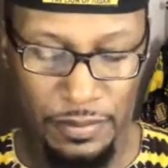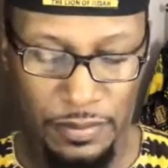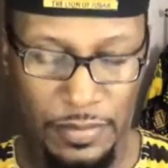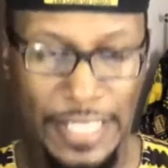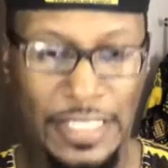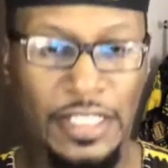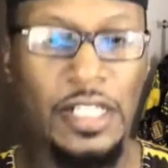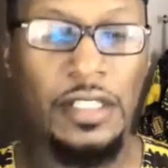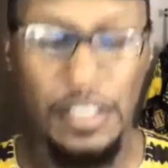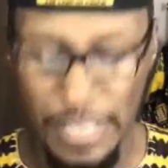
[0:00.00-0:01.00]
As he
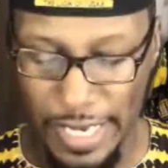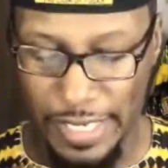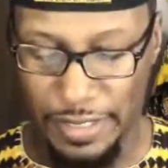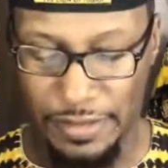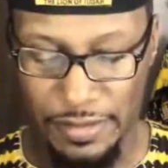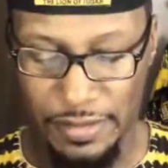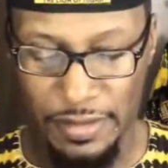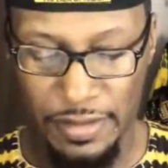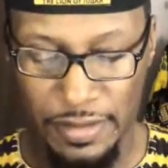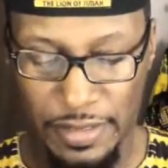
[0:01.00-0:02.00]
took the stage,
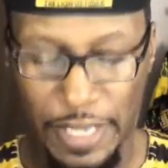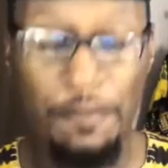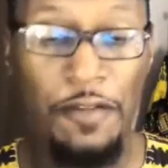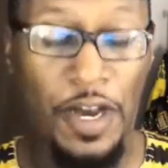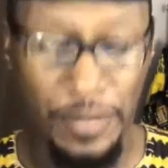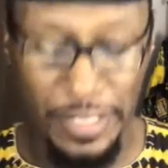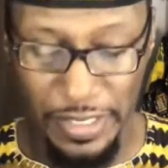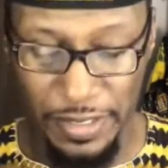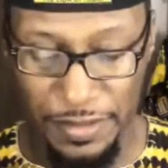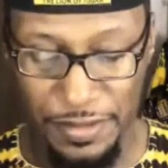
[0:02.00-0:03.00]
he felt
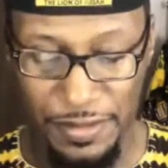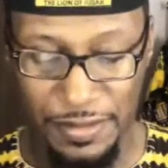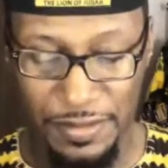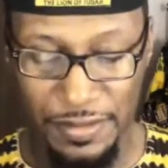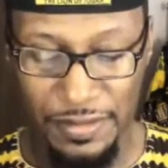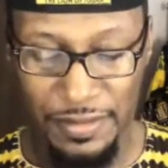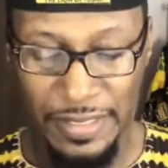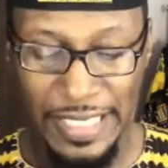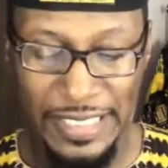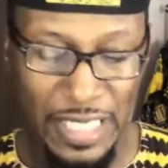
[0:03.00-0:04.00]
ill.
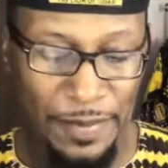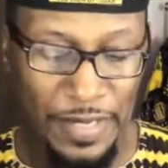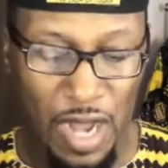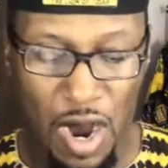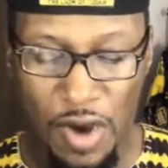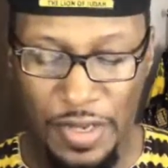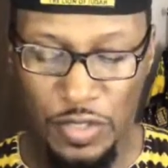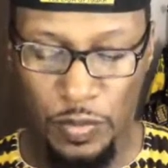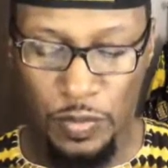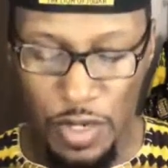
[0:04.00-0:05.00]
He summoned all
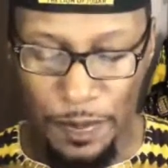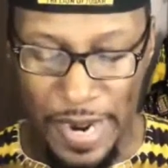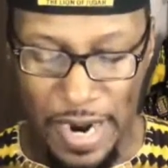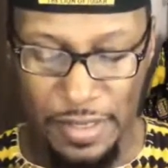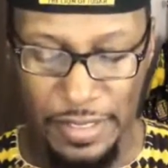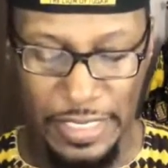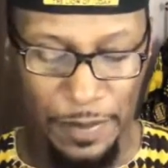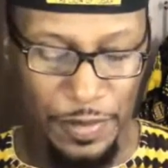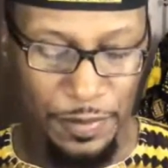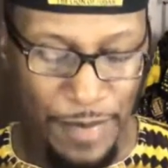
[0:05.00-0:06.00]
his willpower to
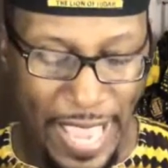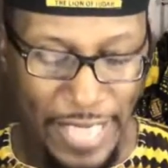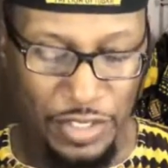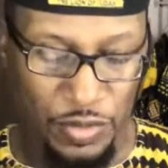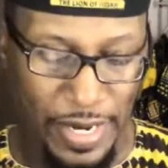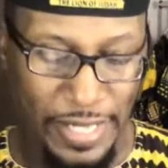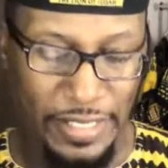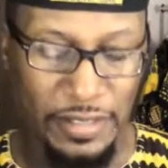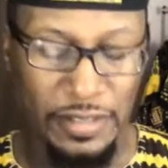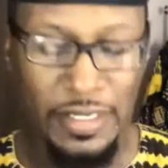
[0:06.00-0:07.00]
keep his back straight
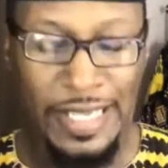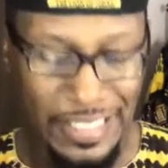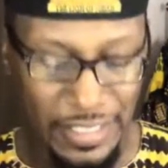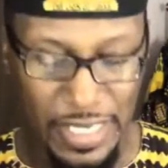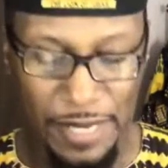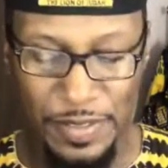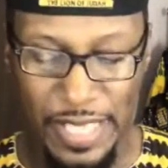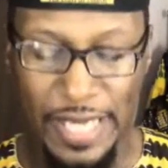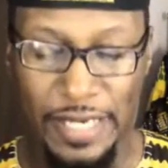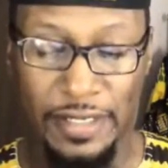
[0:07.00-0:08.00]
and his limbs
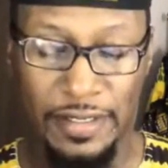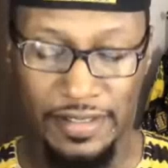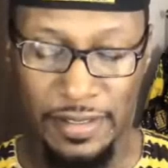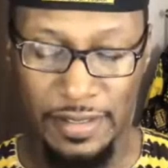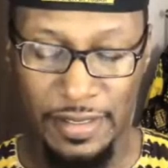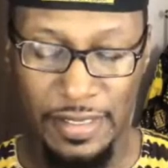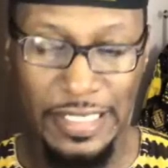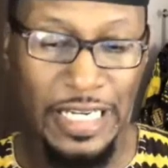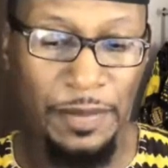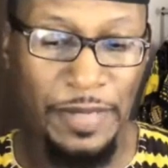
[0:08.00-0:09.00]
steady.
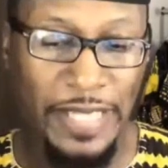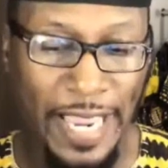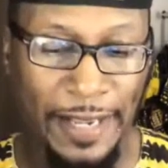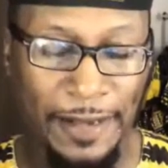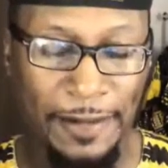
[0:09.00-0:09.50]
And then he began.